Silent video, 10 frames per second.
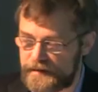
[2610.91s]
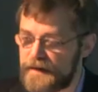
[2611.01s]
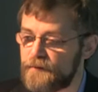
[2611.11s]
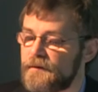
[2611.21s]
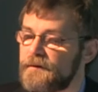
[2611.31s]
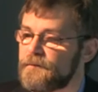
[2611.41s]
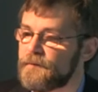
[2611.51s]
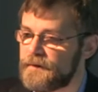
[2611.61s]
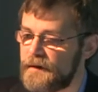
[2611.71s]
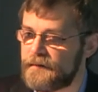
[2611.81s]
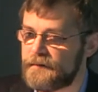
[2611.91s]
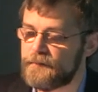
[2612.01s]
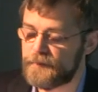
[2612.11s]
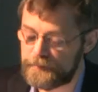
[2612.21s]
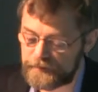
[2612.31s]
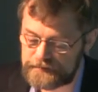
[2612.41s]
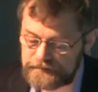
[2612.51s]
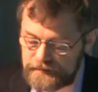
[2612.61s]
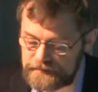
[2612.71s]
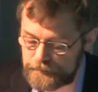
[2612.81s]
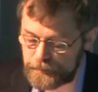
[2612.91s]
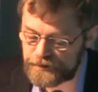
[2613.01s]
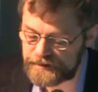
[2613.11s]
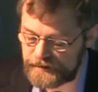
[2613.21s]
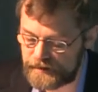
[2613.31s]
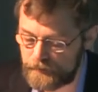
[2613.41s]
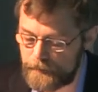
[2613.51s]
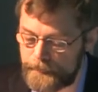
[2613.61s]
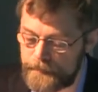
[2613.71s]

Now, what I'm going to say is important now.